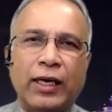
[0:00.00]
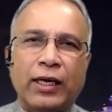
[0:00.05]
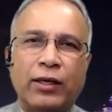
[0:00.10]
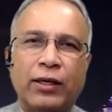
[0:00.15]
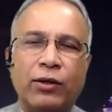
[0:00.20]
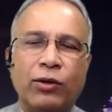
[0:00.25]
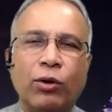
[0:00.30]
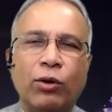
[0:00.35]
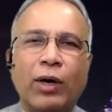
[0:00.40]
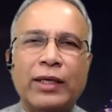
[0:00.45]

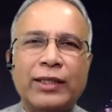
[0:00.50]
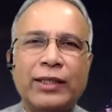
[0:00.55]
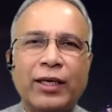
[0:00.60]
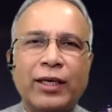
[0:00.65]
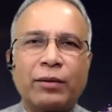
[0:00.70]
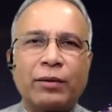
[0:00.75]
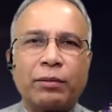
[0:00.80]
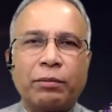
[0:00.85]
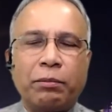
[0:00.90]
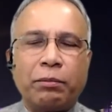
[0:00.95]
No
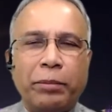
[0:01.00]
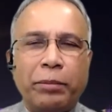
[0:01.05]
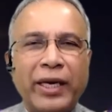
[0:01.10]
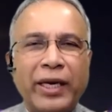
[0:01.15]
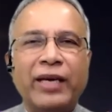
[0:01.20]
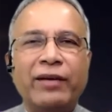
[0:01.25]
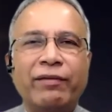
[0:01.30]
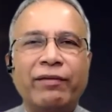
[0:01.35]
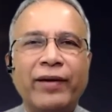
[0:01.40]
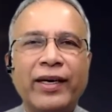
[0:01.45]
other
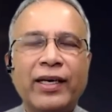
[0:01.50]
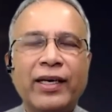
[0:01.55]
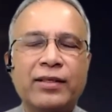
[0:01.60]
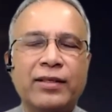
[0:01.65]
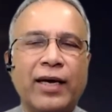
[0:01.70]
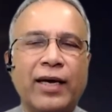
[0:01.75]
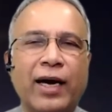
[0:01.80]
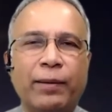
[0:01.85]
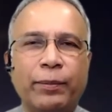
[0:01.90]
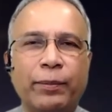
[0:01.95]
big event has
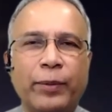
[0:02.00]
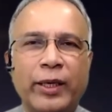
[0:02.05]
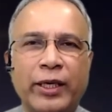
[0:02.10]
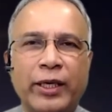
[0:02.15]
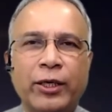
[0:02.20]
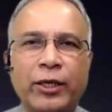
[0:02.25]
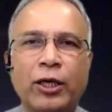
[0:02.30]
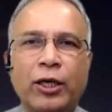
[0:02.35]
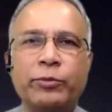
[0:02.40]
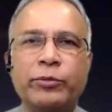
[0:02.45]
happened
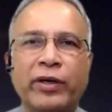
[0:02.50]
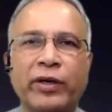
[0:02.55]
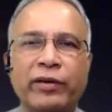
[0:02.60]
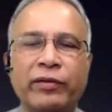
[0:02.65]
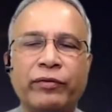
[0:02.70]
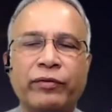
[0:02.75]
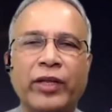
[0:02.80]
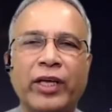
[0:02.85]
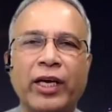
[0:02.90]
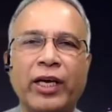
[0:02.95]
in terms
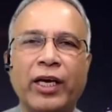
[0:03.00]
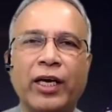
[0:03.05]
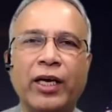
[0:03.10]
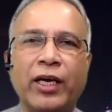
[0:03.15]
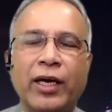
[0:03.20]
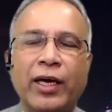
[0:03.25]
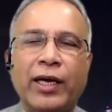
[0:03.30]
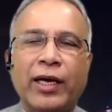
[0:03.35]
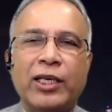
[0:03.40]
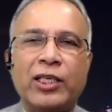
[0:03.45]
of the
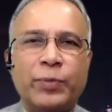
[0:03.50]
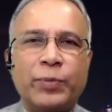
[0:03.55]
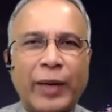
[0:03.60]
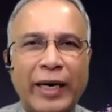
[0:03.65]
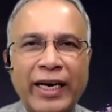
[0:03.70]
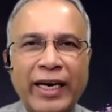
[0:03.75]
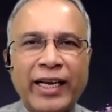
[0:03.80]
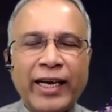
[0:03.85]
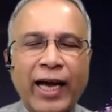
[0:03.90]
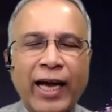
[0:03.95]

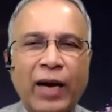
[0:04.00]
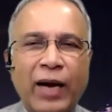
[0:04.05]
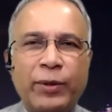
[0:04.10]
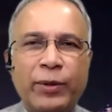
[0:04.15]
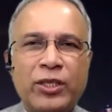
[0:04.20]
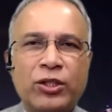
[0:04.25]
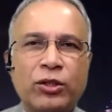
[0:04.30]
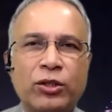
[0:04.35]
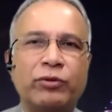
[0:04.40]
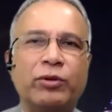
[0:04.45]
spending
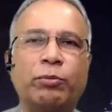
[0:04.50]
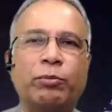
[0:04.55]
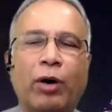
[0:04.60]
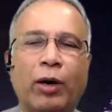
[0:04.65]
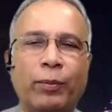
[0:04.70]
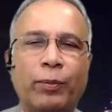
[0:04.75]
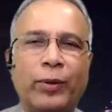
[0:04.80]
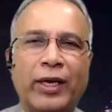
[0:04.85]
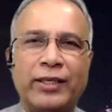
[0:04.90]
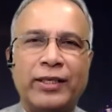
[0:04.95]
habits of the
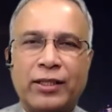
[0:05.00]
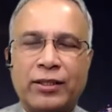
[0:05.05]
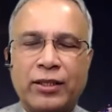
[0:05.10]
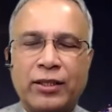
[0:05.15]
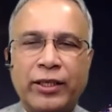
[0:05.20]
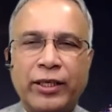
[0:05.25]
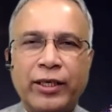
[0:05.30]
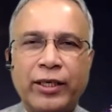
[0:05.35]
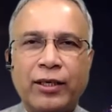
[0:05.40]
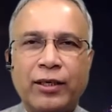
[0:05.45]
populace,
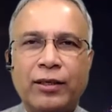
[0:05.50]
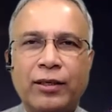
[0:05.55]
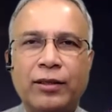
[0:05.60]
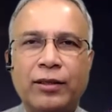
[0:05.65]
isn't it?